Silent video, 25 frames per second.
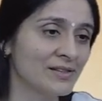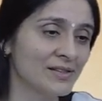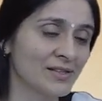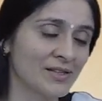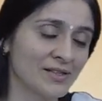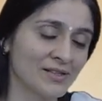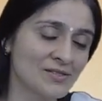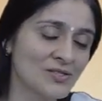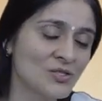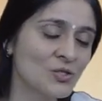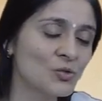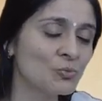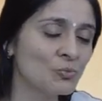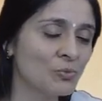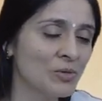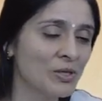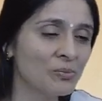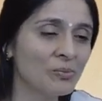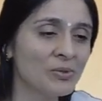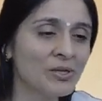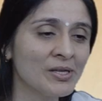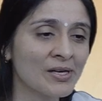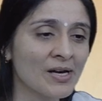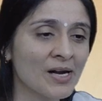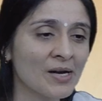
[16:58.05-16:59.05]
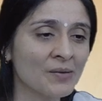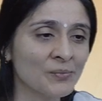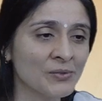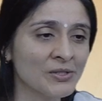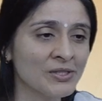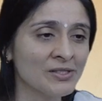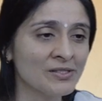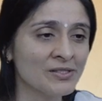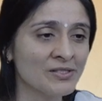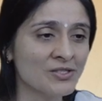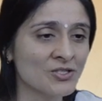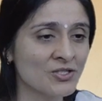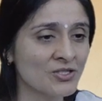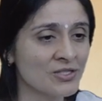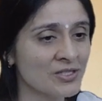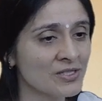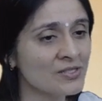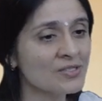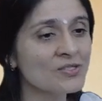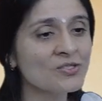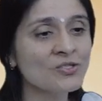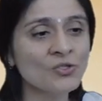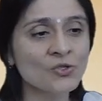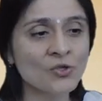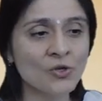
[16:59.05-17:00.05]
Yeah? So maybe Rama Drishti
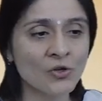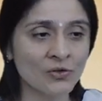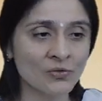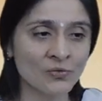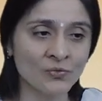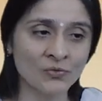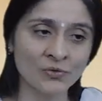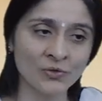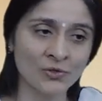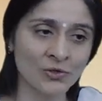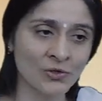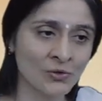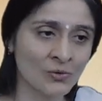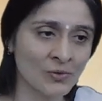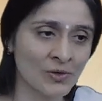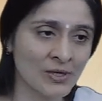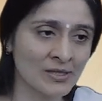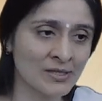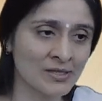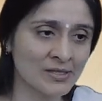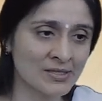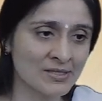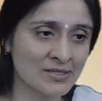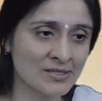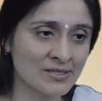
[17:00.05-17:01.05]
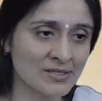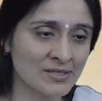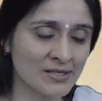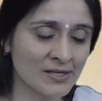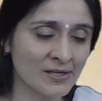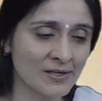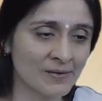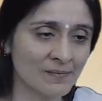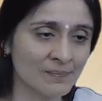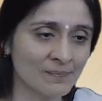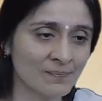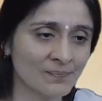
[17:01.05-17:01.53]
is not for you at this time.